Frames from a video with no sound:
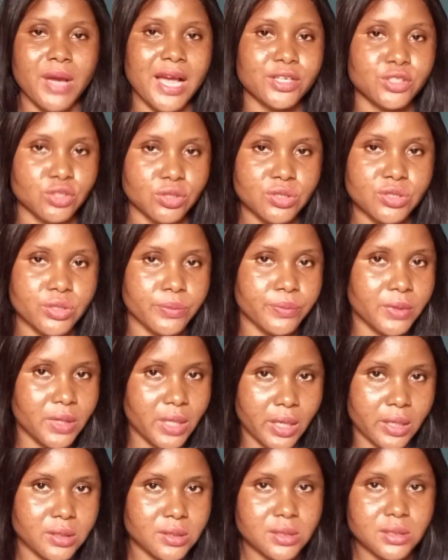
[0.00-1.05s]
adjust some
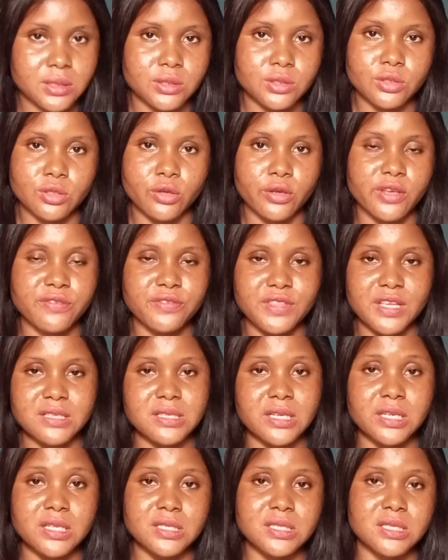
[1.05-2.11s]
things if
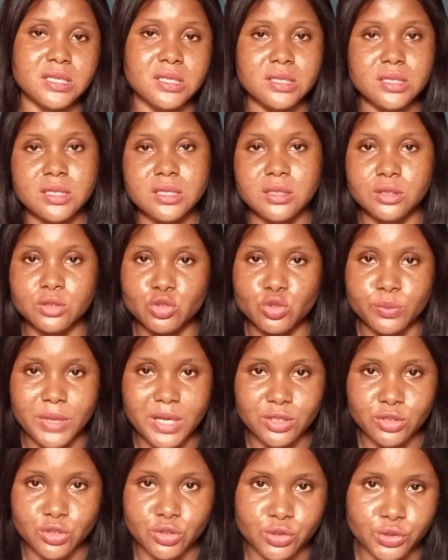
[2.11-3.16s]
there's anything to be
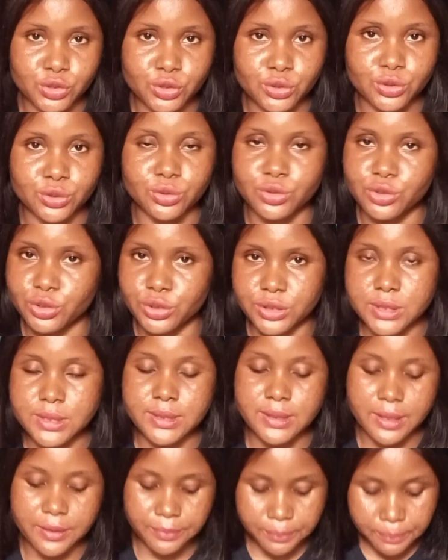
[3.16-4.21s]
adjusted. Do you
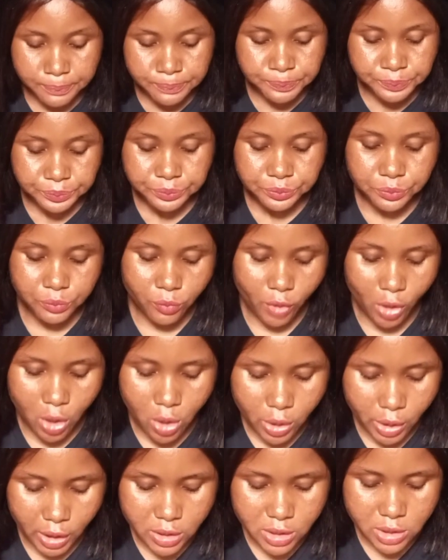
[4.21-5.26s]
understand?
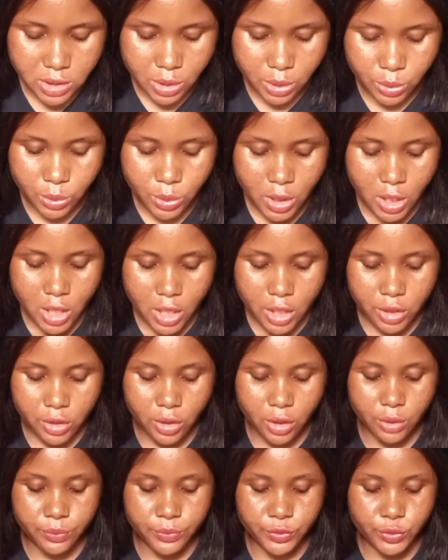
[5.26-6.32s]
Okay, so
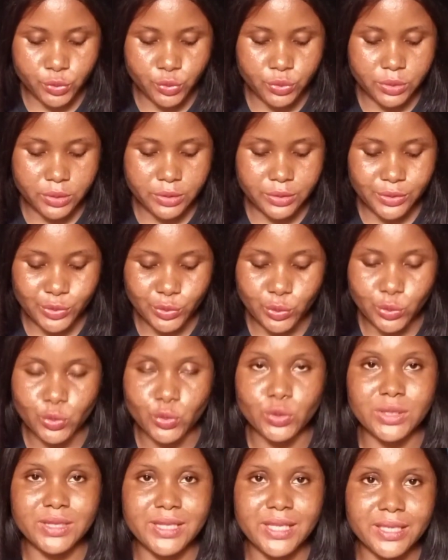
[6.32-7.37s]
you
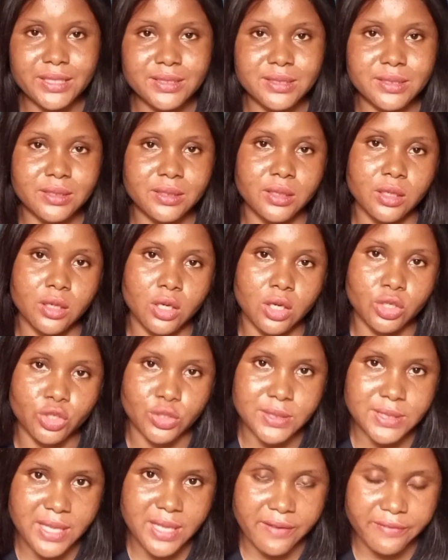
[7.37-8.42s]
list
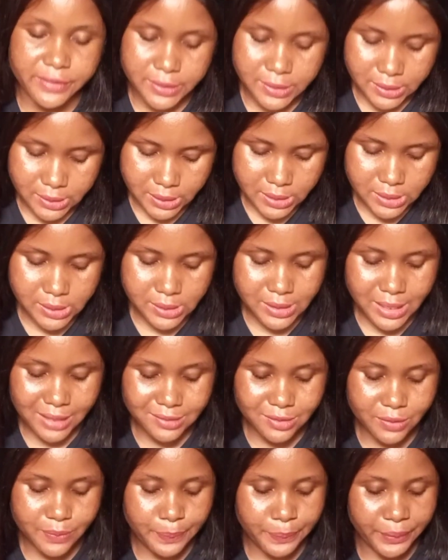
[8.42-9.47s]
your services.
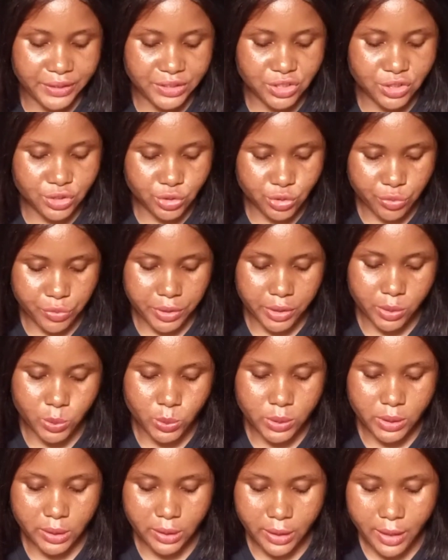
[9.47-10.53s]
That's page 3.
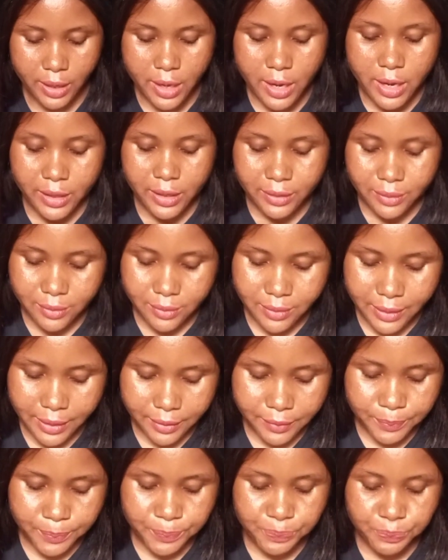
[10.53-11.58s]
Okay,
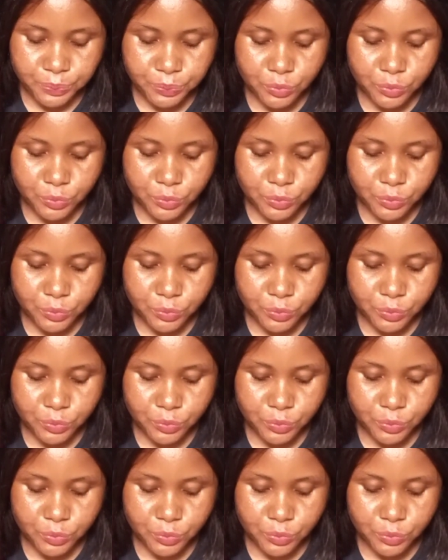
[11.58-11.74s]
then